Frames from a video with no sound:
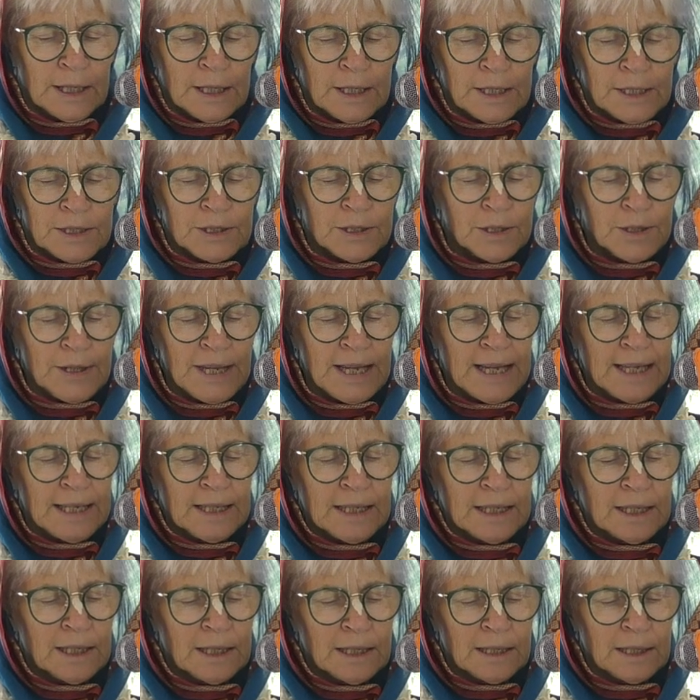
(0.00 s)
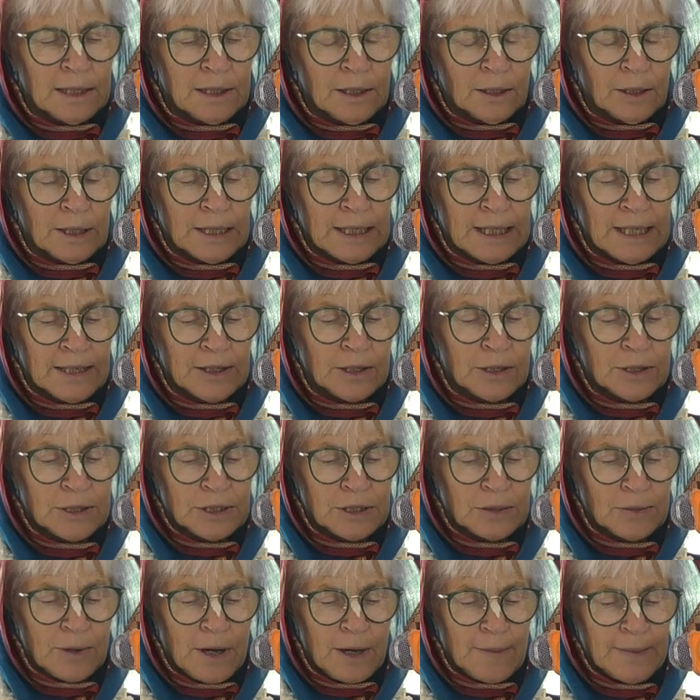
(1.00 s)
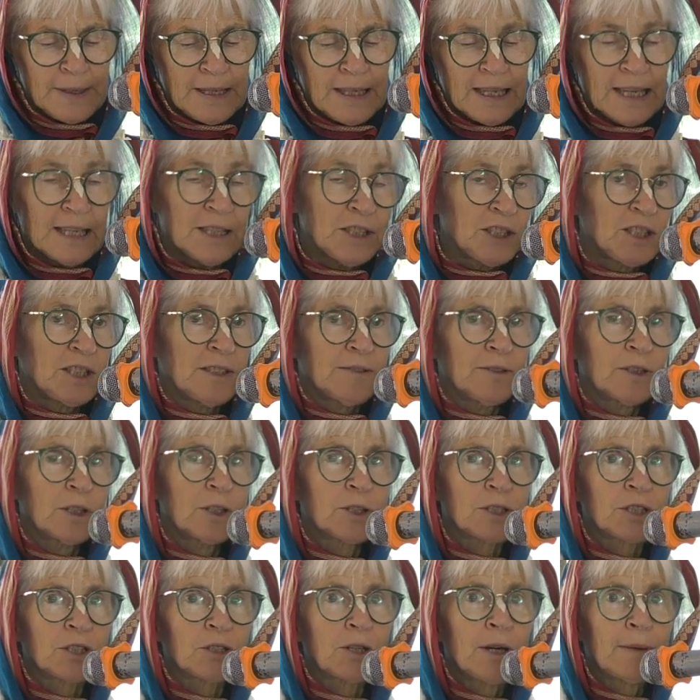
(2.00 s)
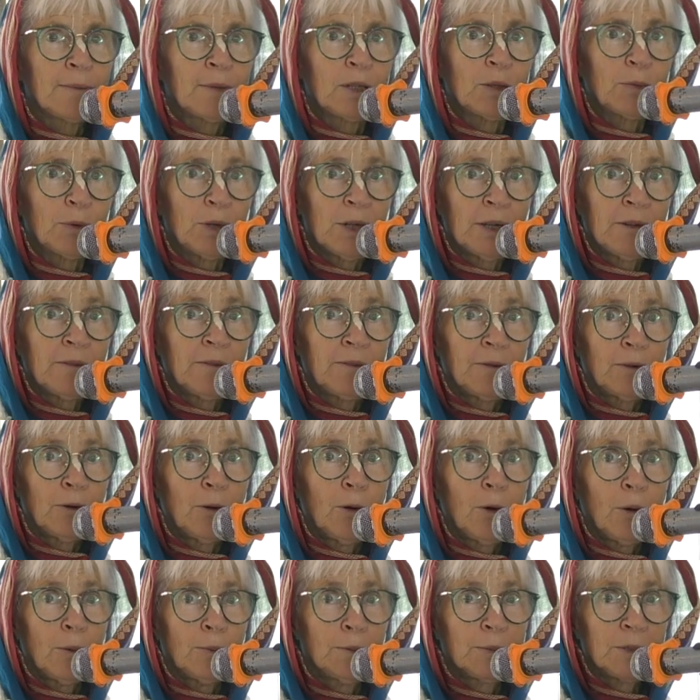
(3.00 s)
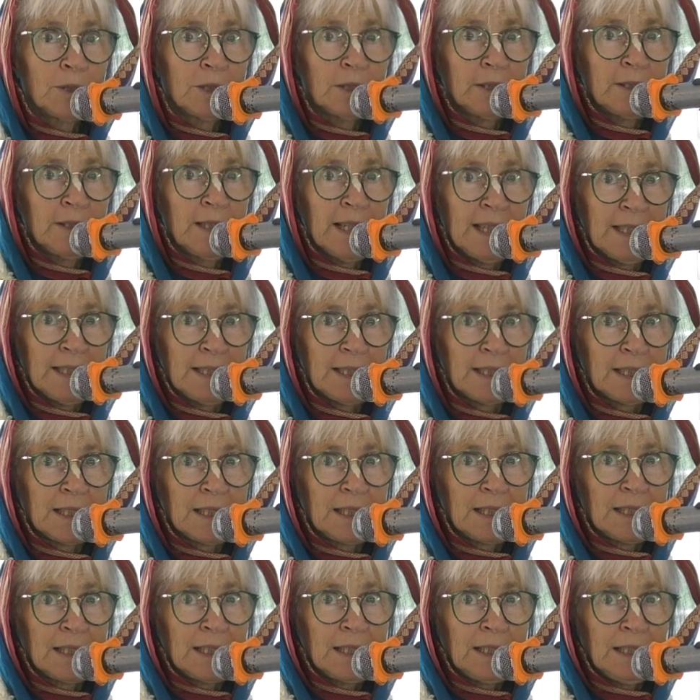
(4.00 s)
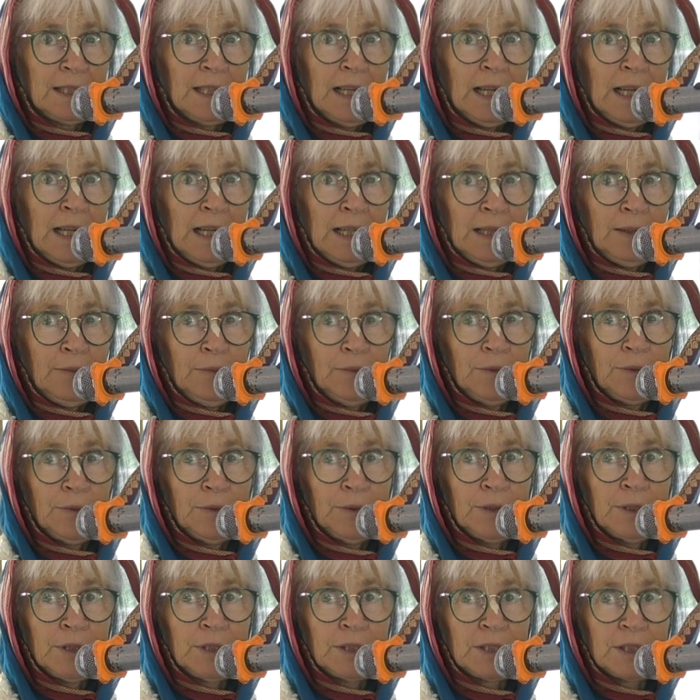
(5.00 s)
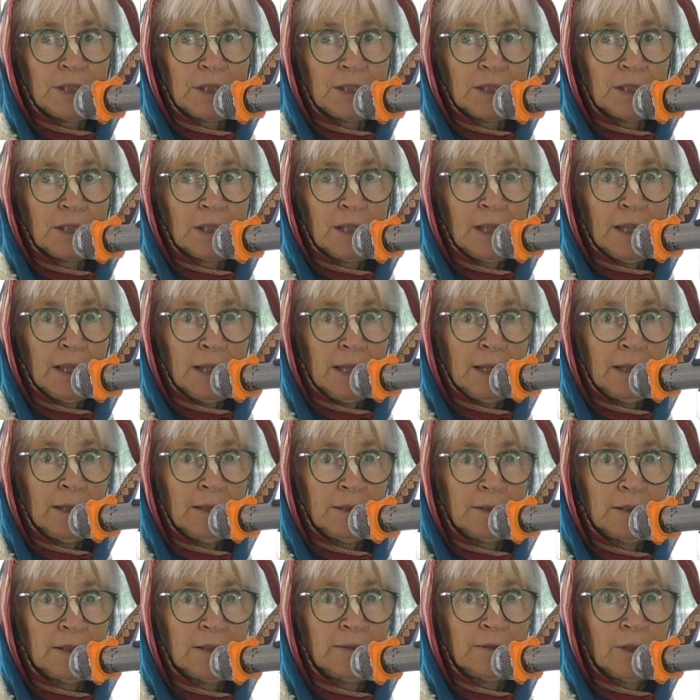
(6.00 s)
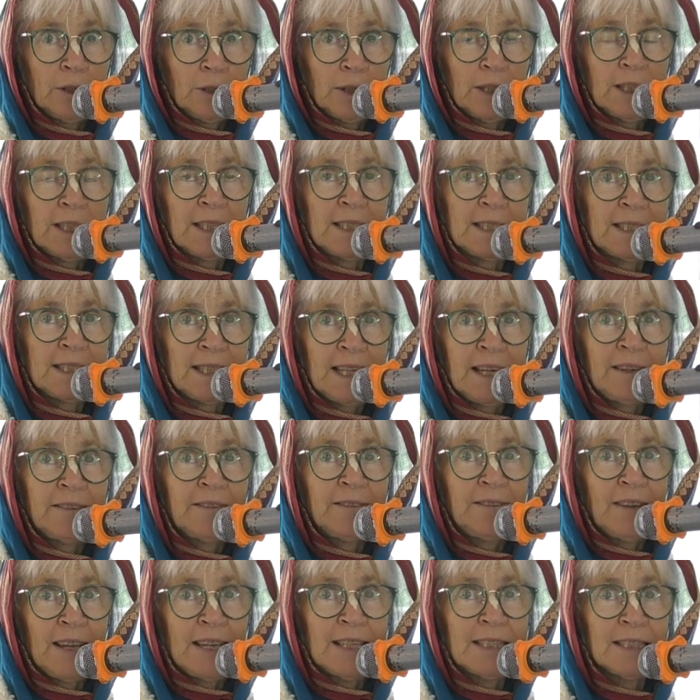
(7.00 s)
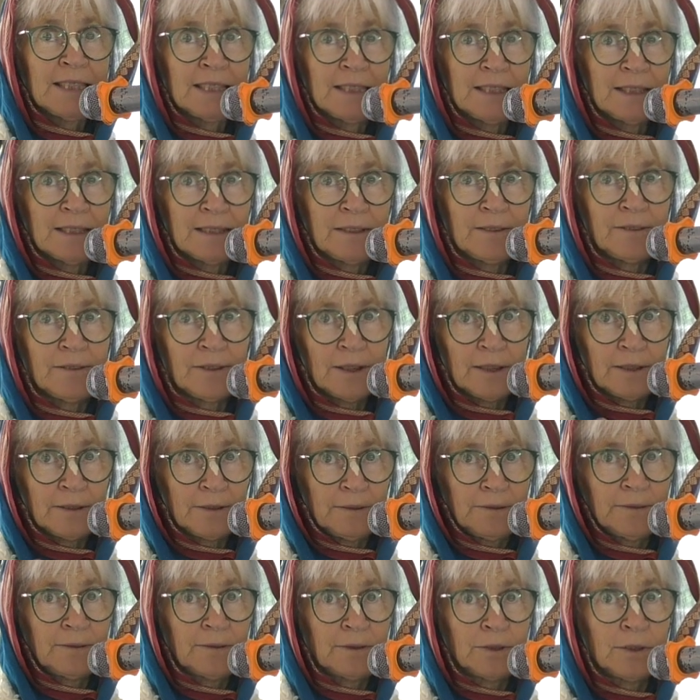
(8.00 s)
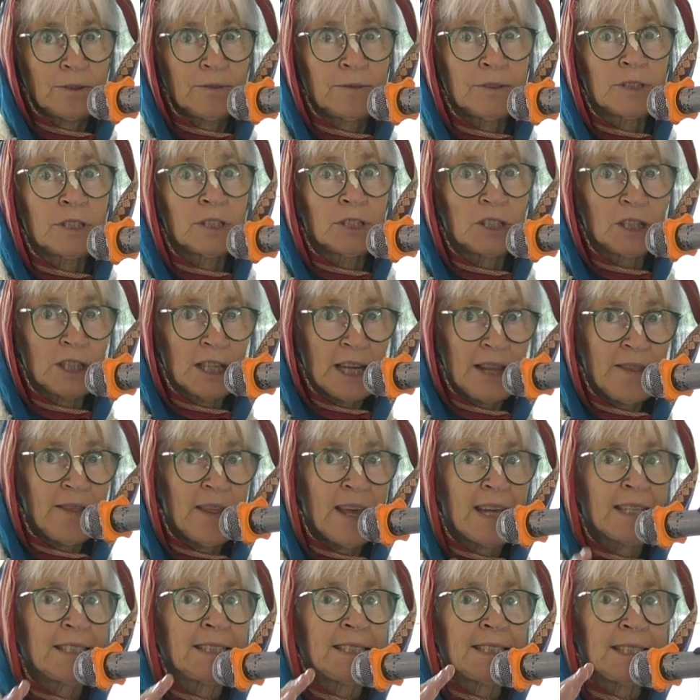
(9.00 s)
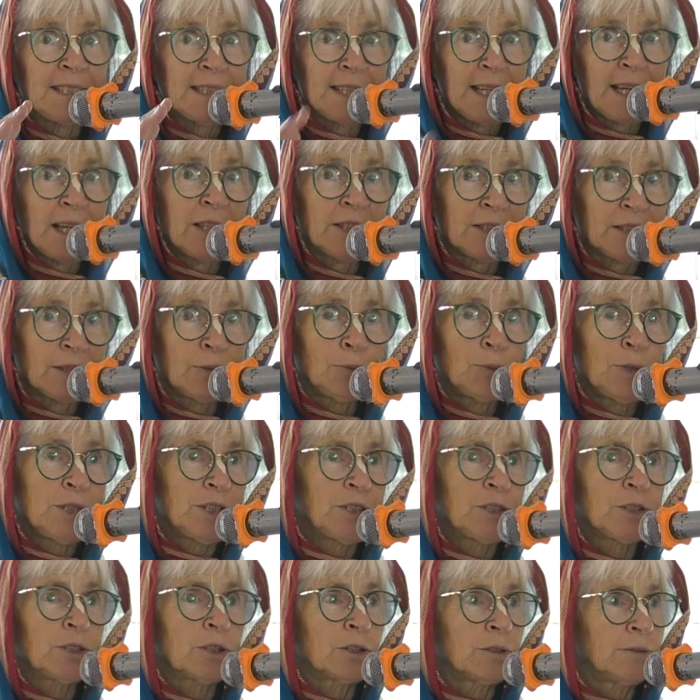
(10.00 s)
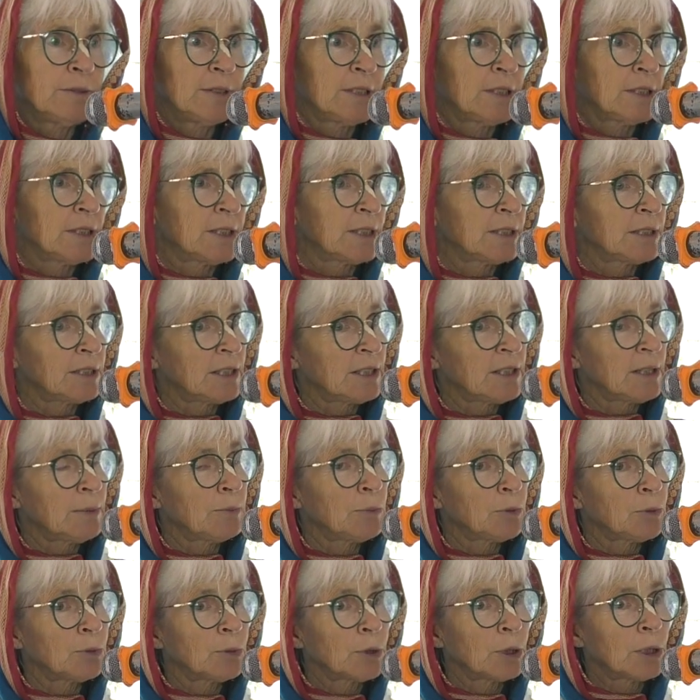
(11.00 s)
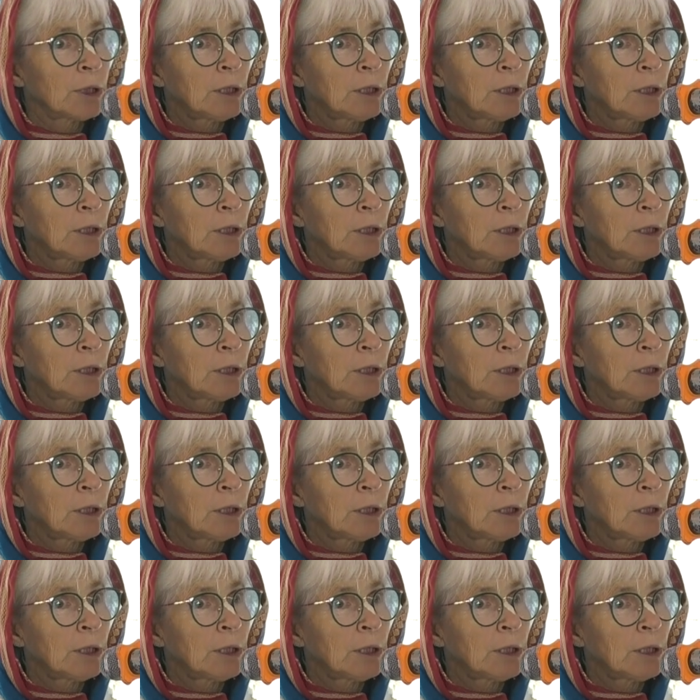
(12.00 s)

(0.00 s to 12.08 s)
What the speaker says: So then Lokanath Goswami and Jiva Goswami were informed that this devotee has now fainted in front of Govindaji, and they set out and went to Govinda temple.